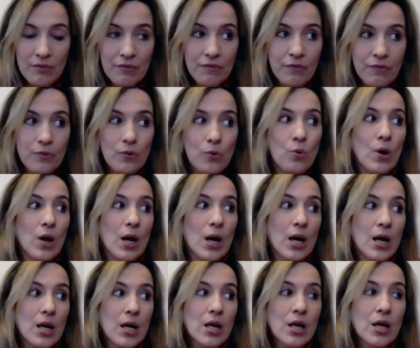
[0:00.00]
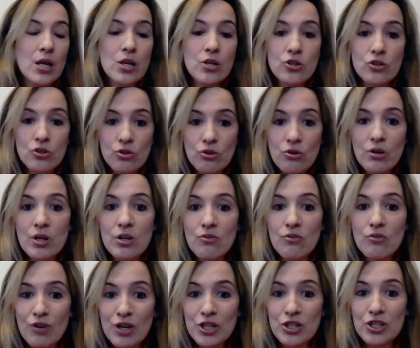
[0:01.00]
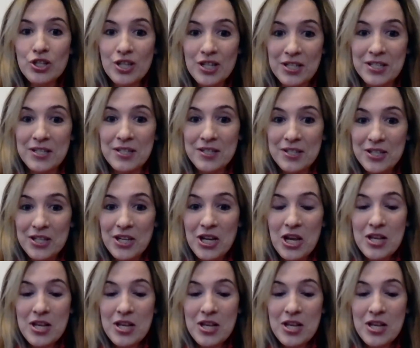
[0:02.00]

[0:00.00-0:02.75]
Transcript: for ensuring Russia doesn't